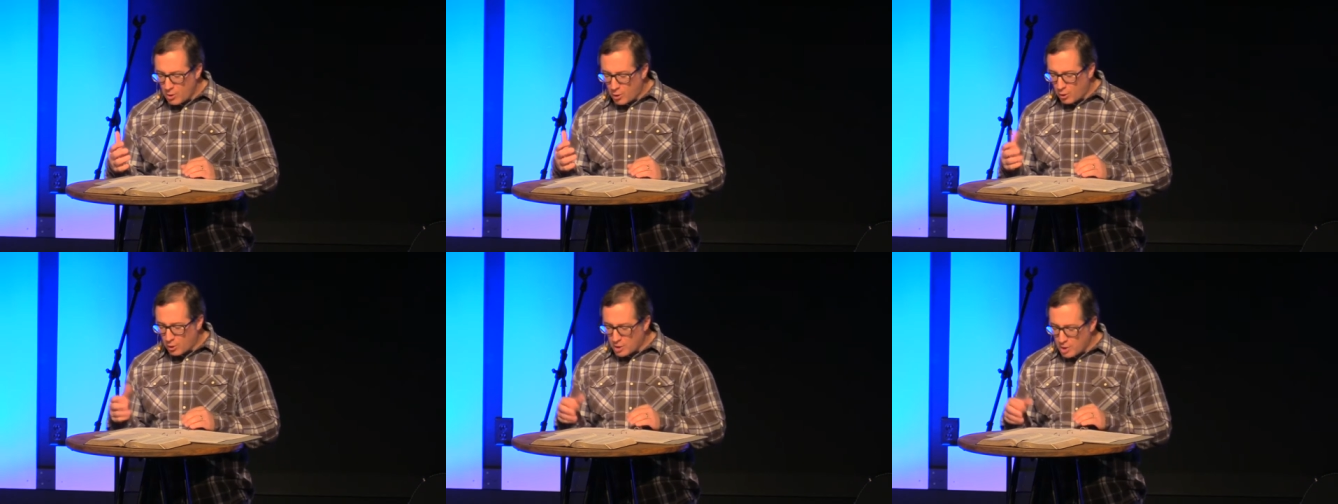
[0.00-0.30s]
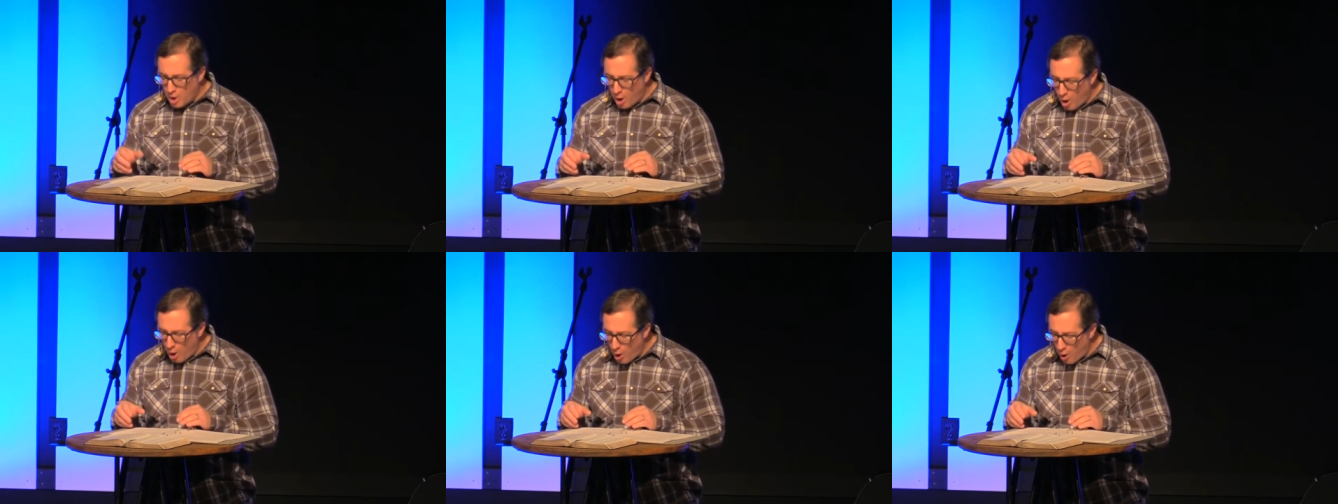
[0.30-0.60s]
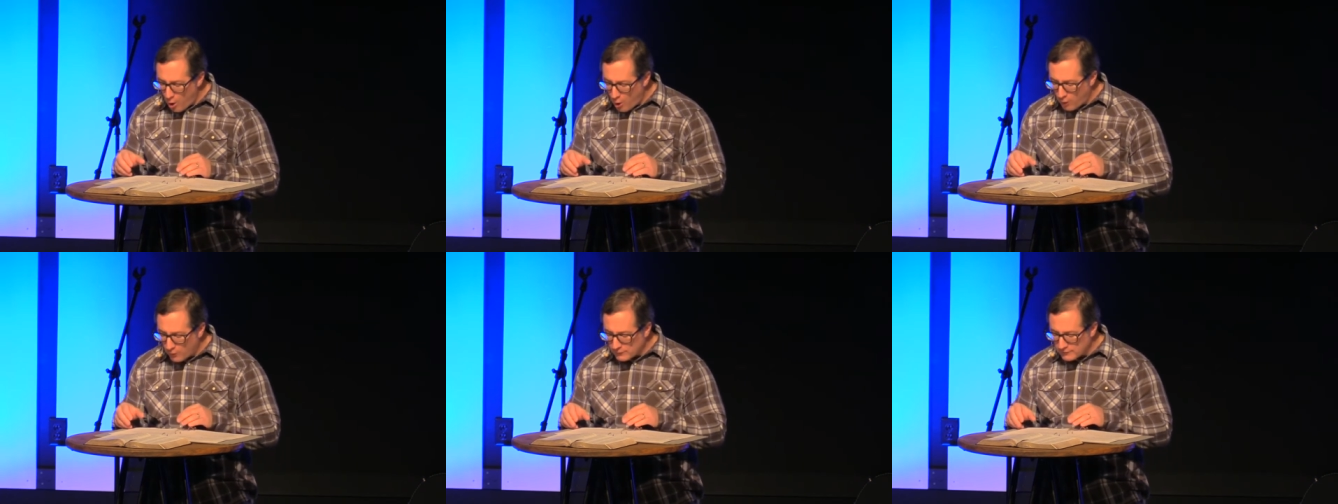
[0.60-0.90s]
or
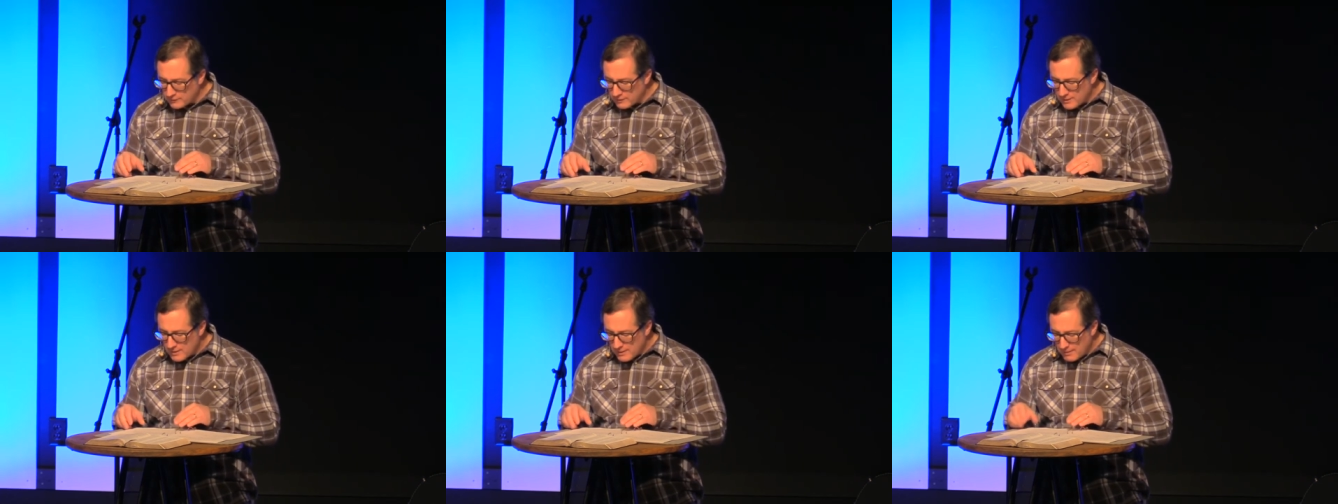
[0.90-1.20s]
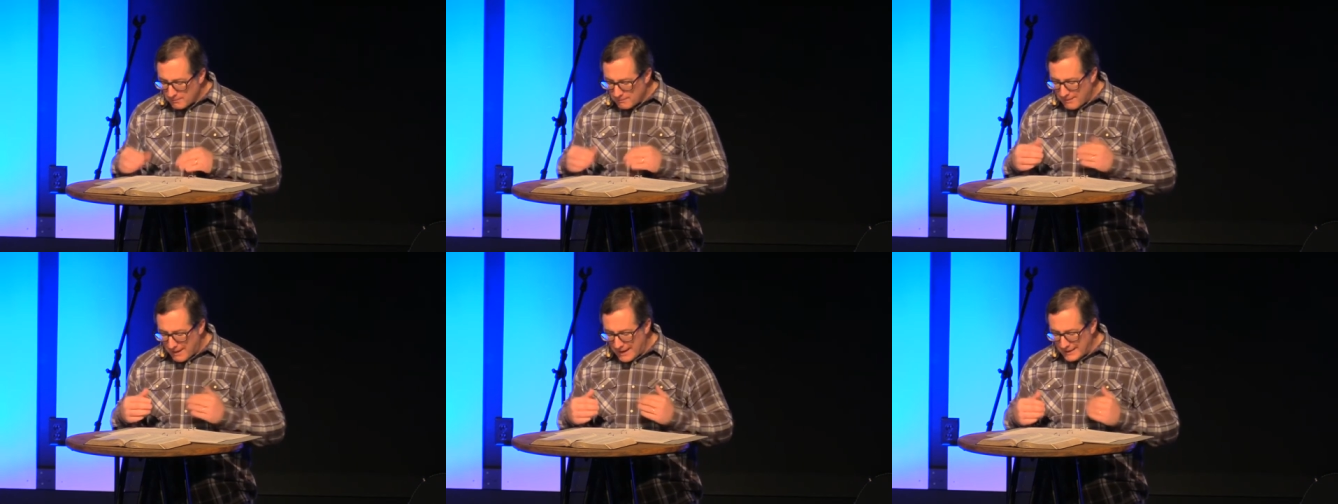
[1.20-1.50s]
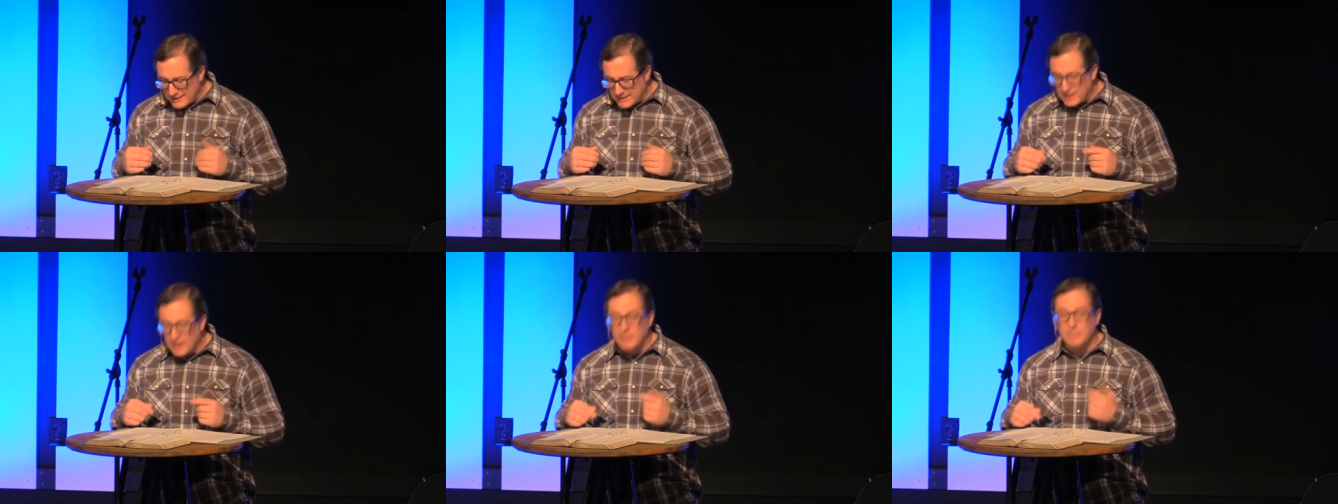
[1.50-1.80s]
cause
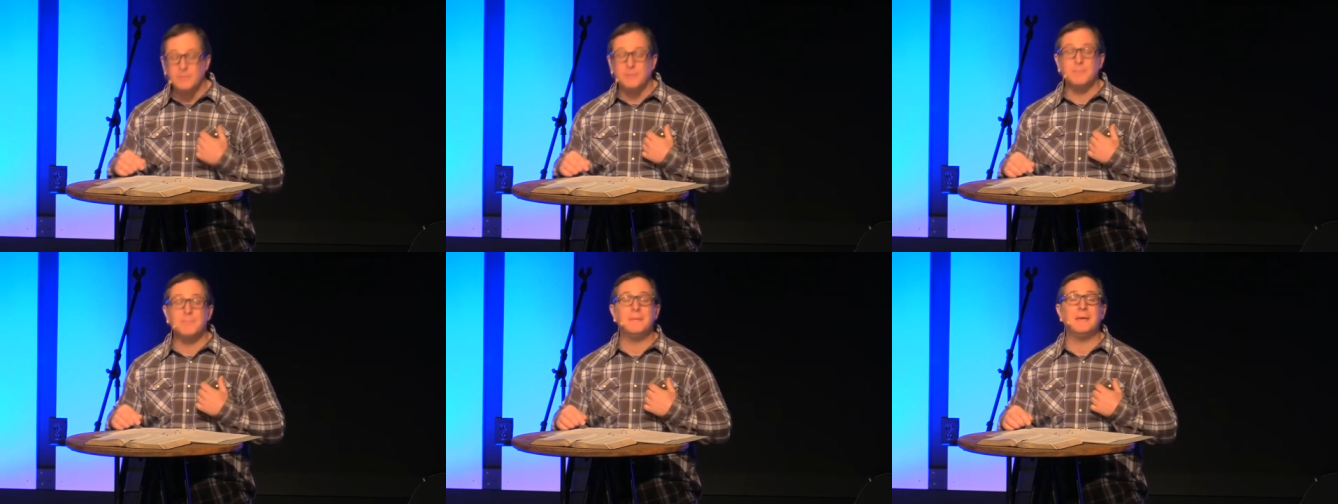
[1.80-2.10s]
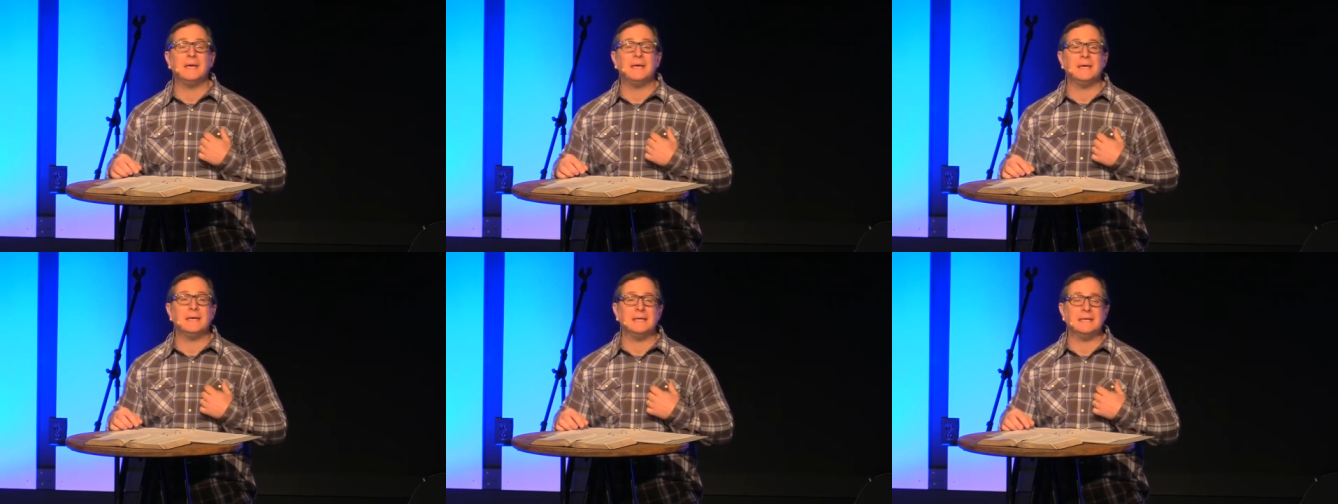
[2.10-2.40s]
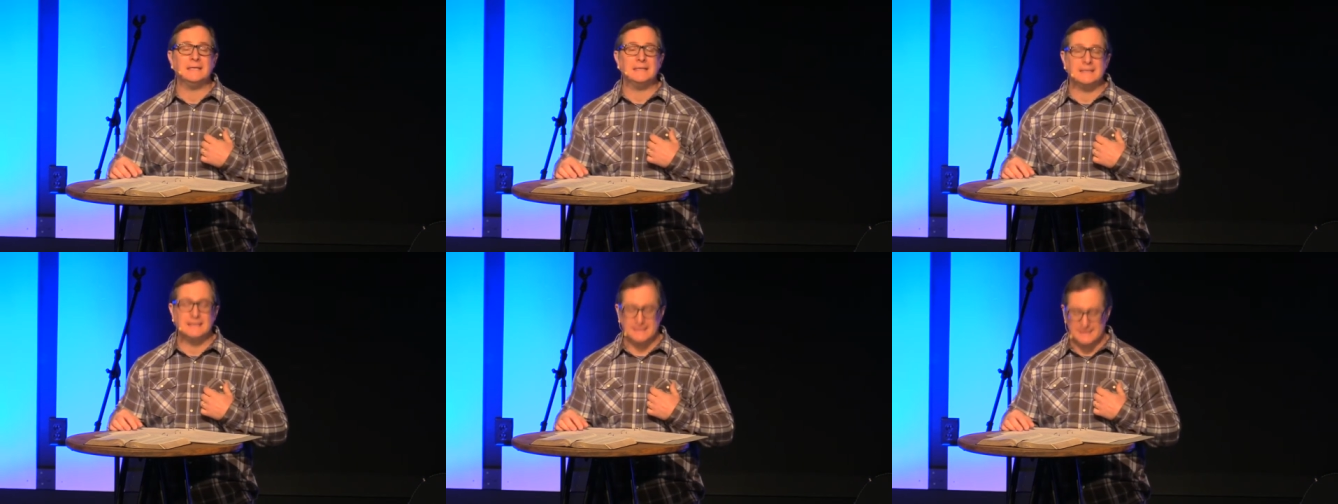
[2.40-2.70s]
might come to
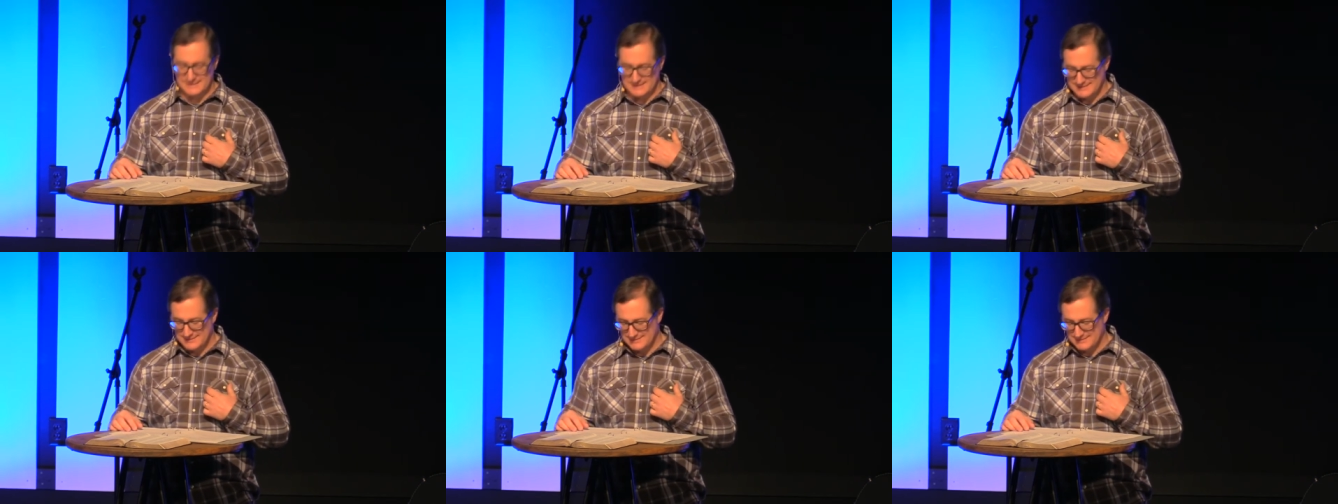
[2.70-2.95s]
me,